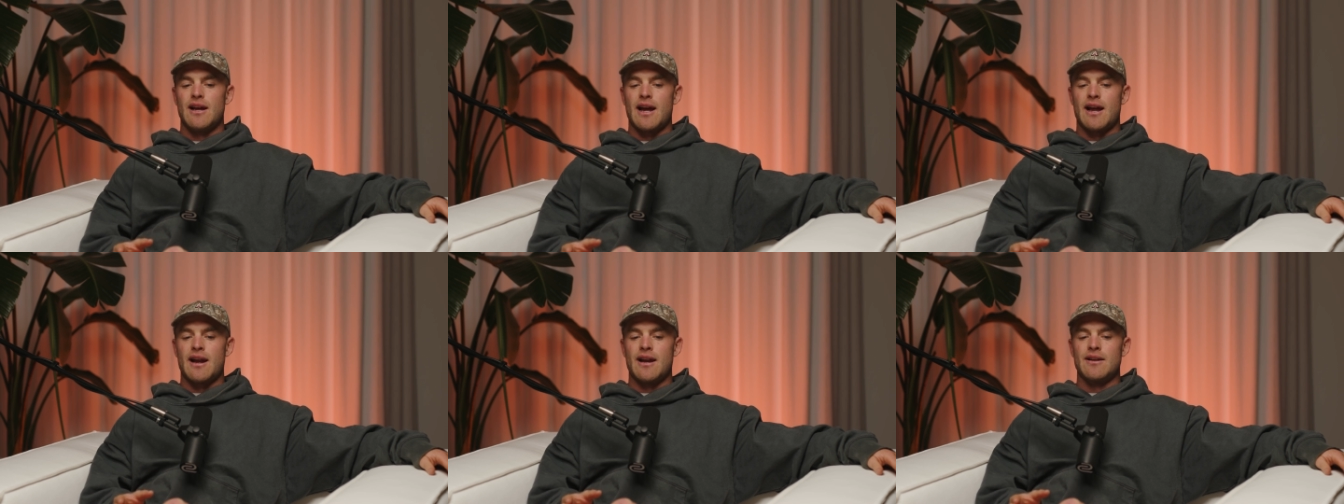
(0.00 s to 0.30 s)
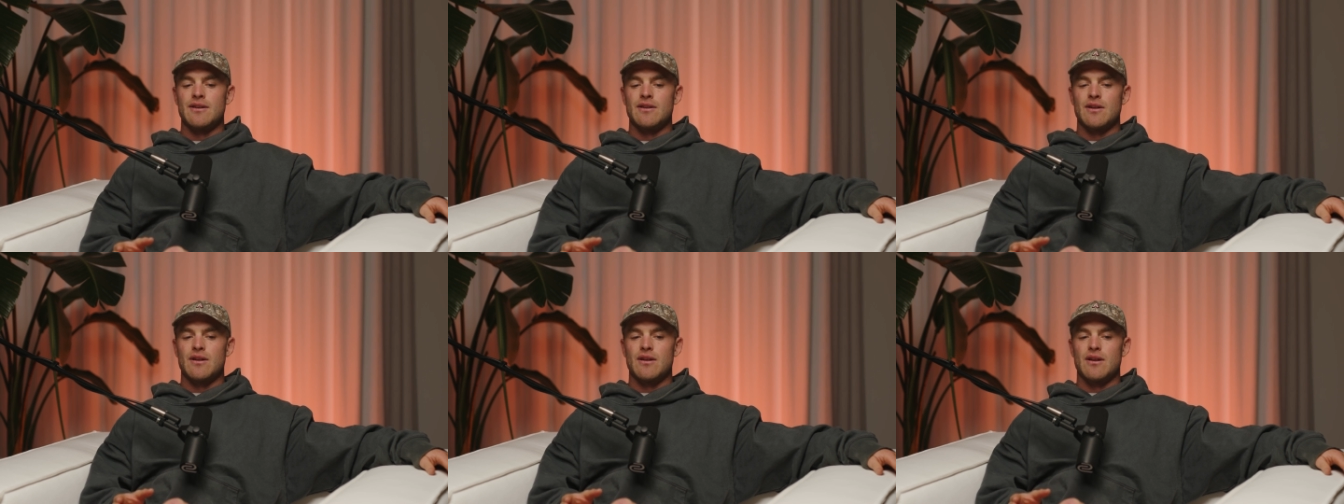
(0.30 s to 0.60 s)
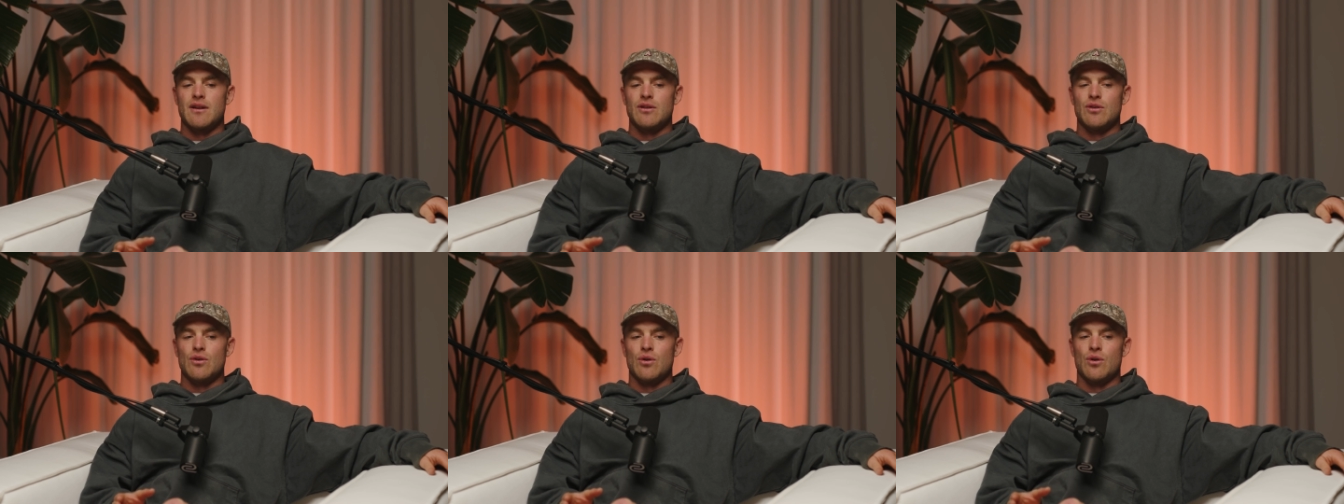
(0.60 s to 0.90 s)
and
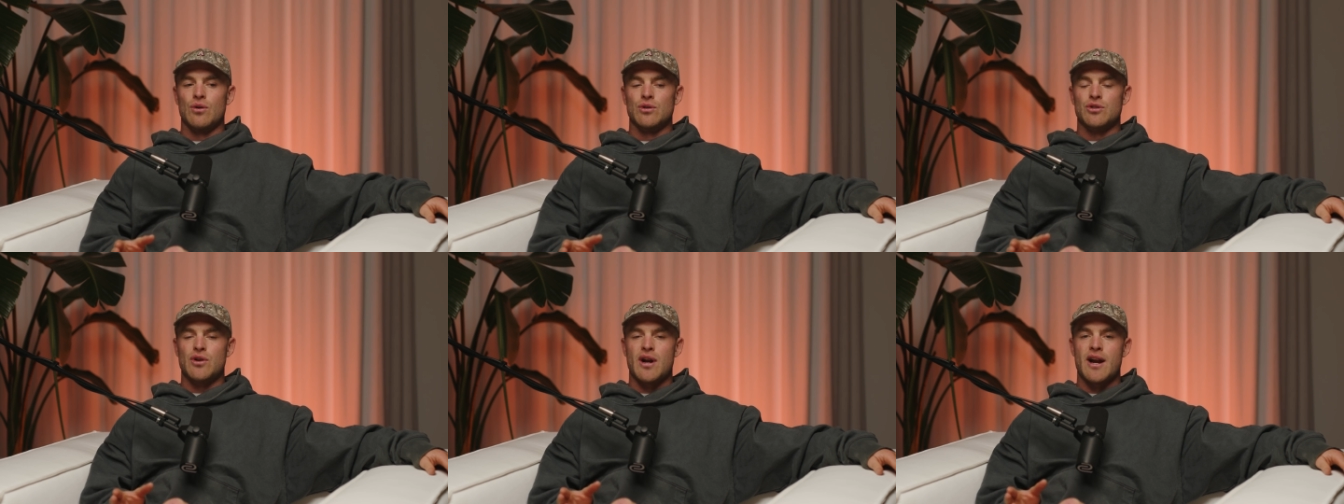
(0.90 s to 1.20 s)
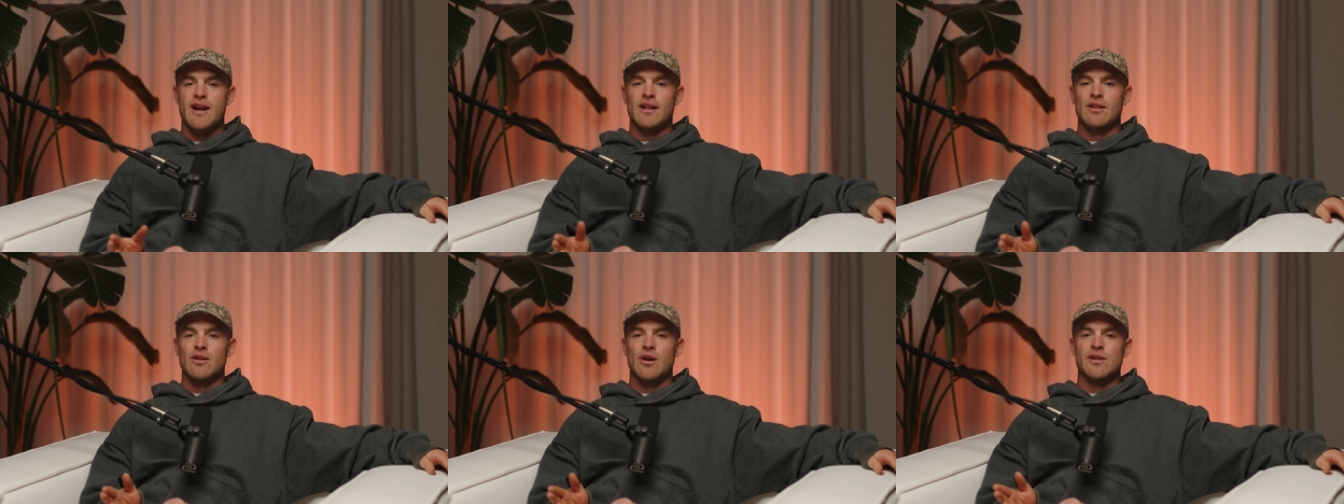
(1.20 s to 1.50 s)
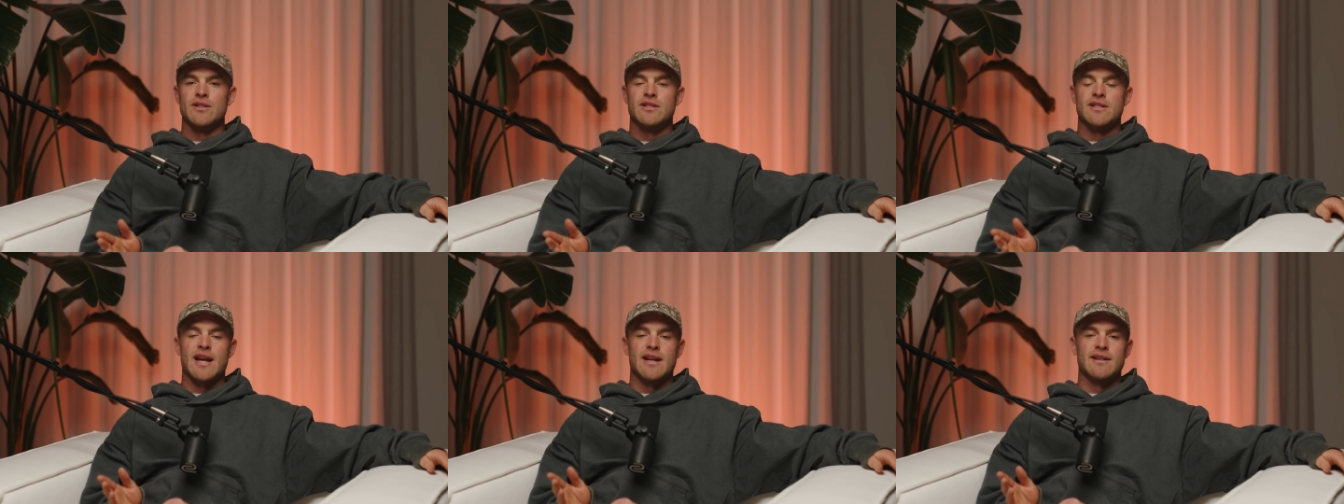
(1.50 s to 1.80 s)
your training
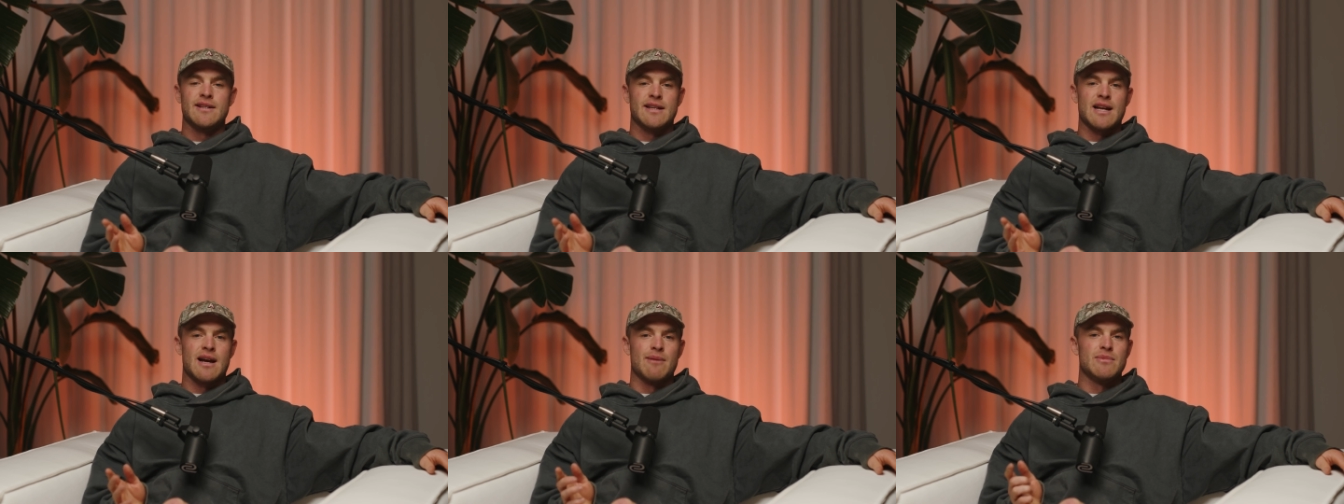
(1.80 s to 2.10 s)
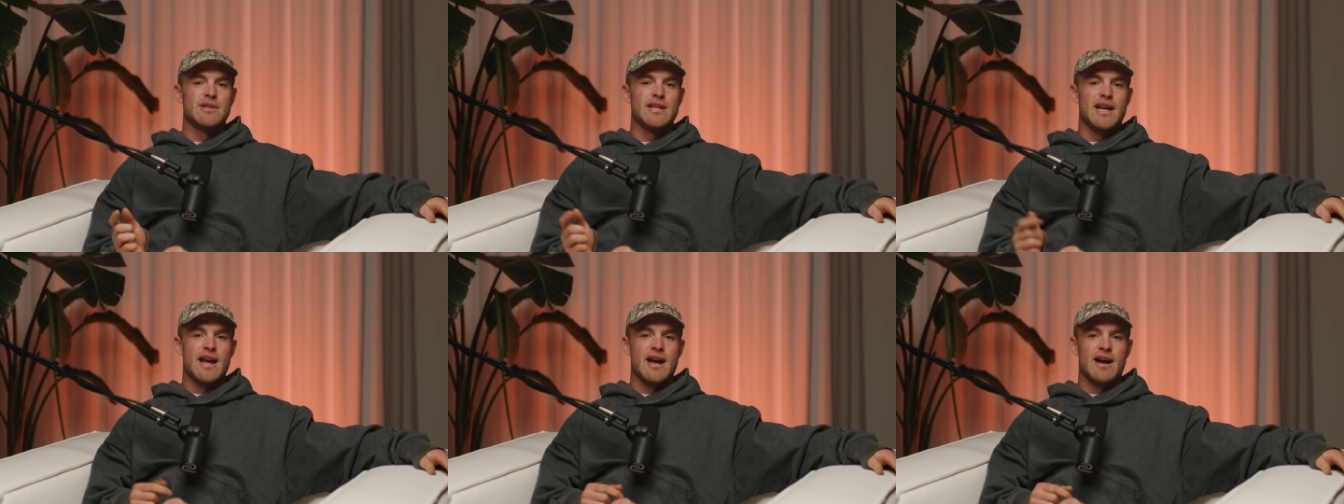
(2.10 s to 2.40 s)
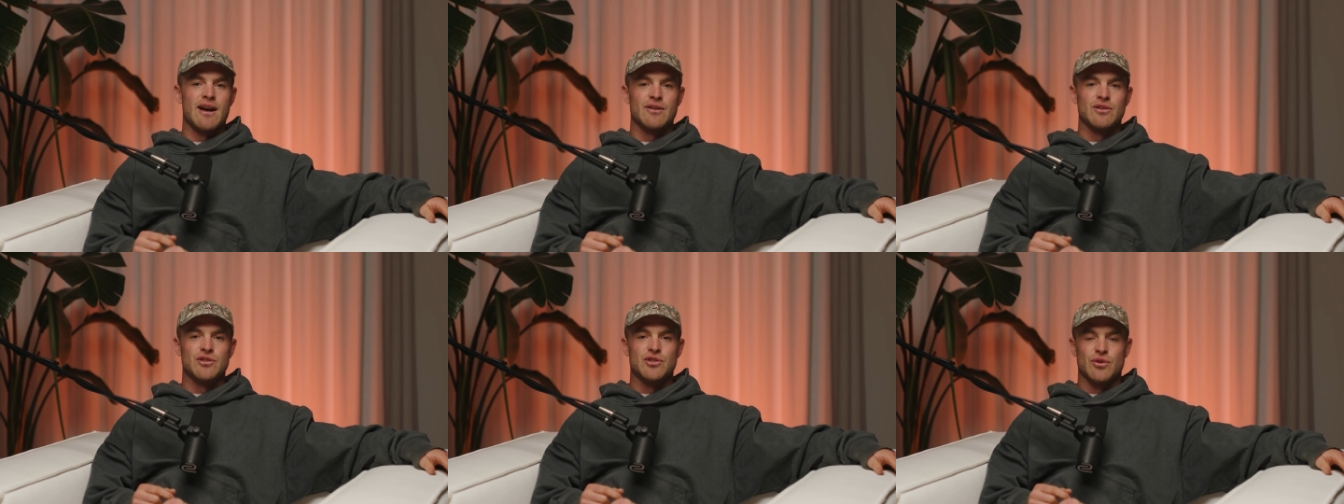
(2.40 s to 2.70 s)
loads tend to come
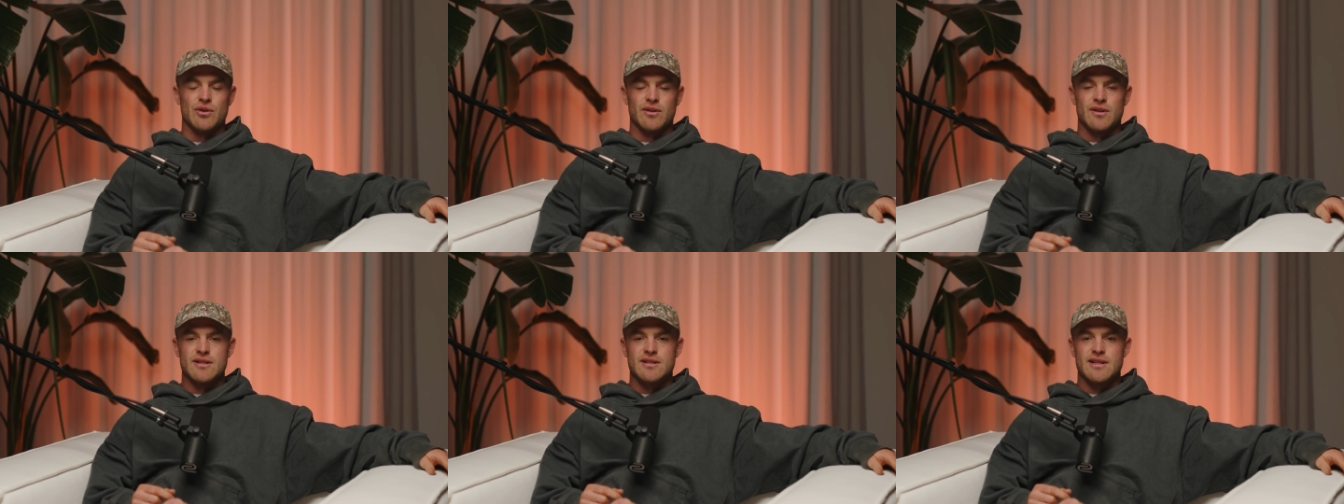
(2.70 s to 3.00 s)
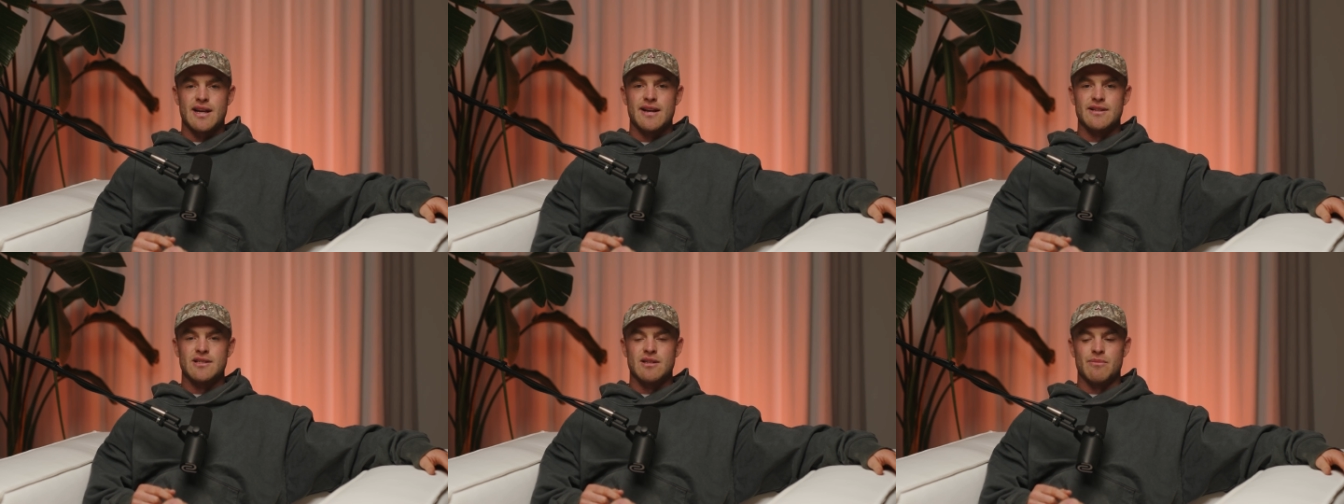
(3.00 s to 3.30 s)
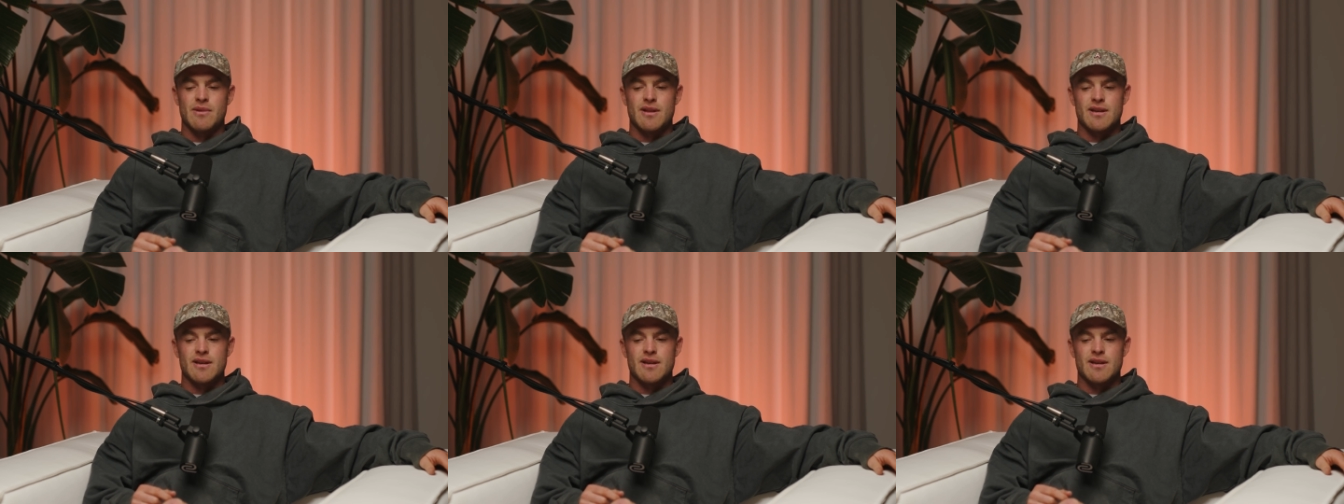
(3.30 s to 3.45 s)
down during the season,